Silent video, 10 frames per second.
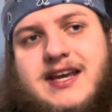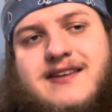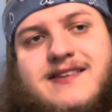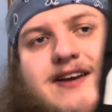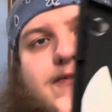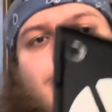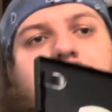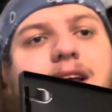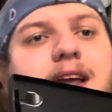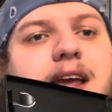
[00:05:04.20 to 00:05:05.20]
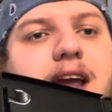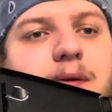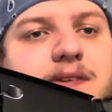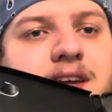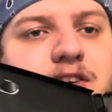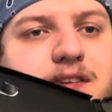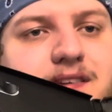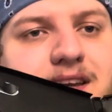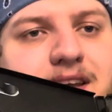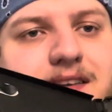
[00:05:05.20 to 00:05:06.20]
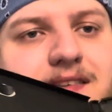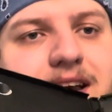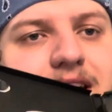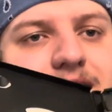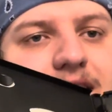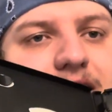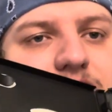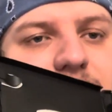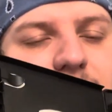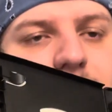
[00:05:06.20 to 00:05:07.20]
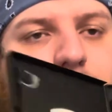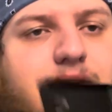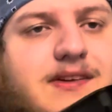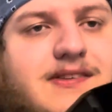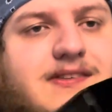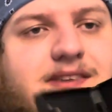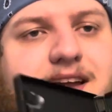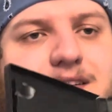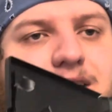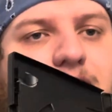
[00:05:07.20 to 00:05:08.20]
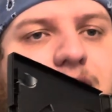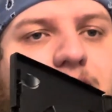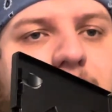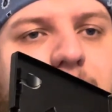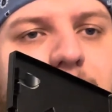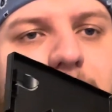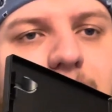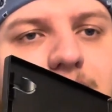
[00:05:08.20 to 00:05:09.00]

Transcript: inside for it. And what's interesting is that it's actually a 2-disc set. That